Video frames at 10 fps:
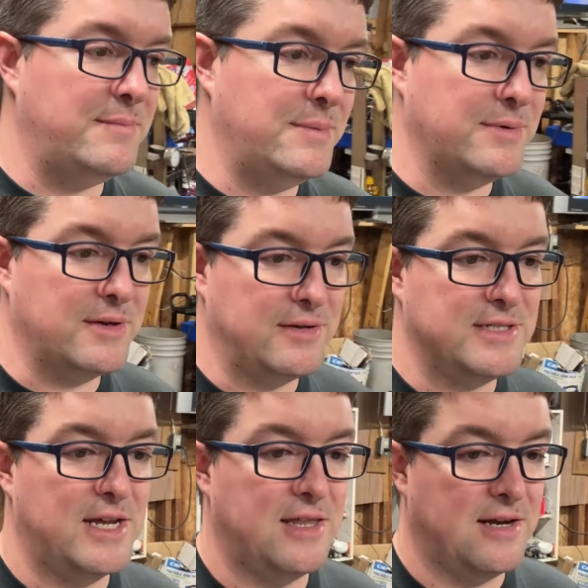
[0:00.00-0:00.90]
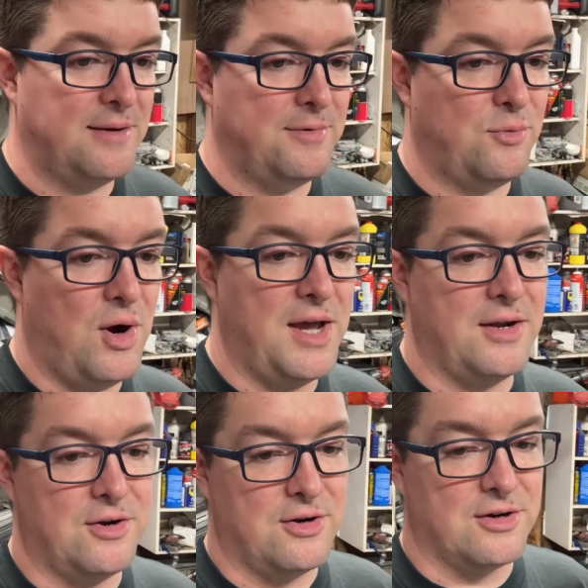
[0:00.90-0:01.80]
people can say that I'm a
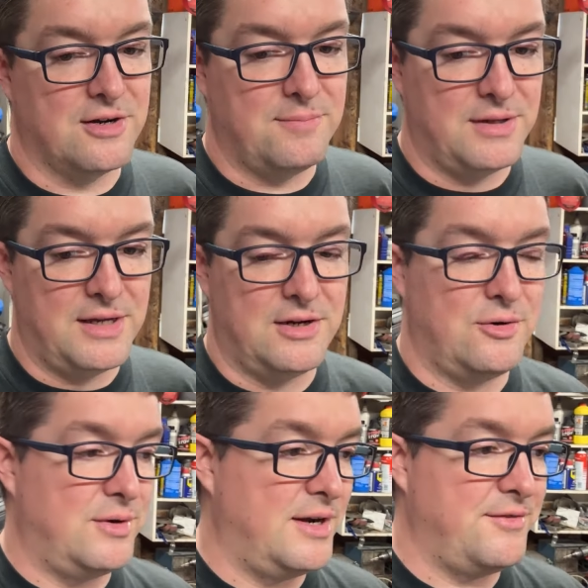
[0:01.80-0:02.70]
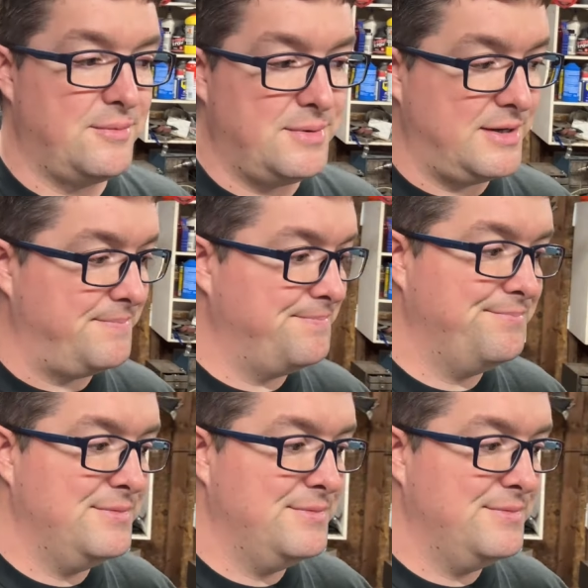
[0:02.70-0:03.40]
whiner or a complainer or whatever, but,